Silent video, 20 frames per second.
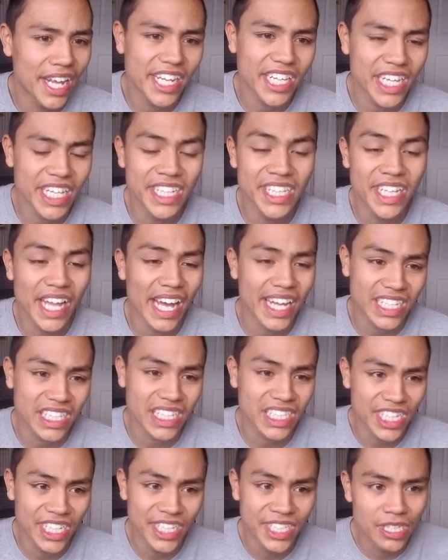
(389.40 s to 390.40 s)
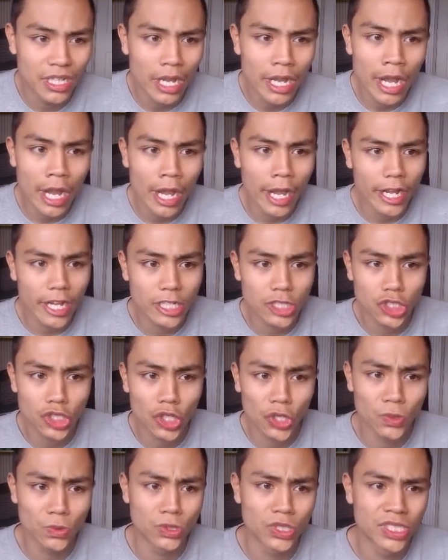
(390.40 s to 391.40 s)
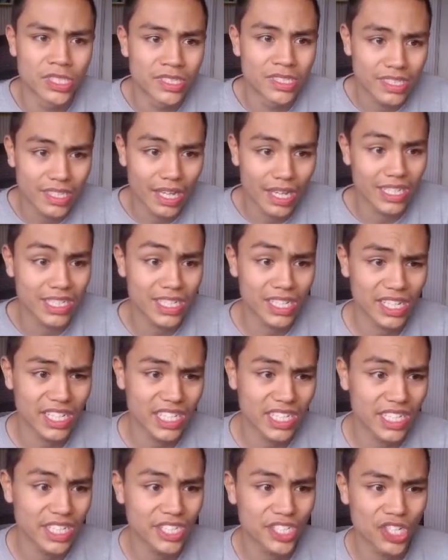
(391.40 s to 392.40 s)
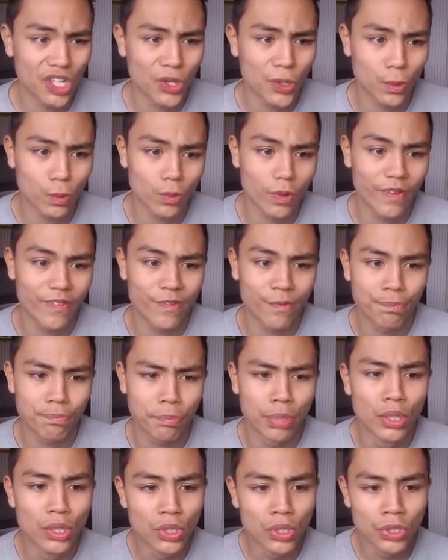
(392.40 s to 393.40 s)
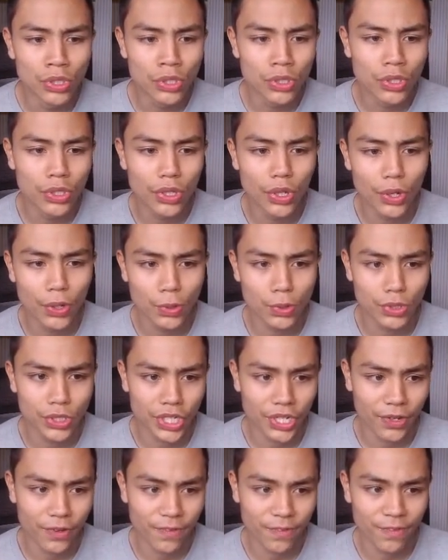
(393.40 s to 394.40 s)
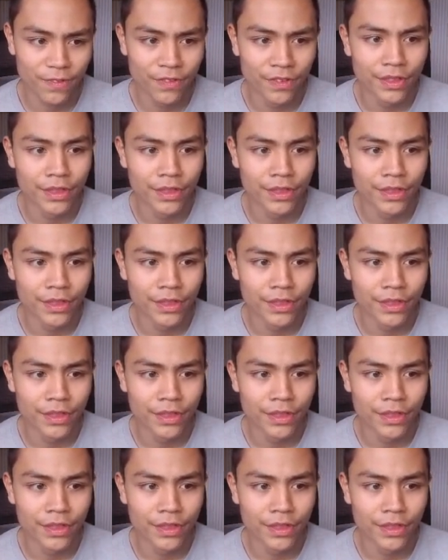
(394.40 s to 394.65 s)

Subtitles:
connecting issues like you do with Bluetooth.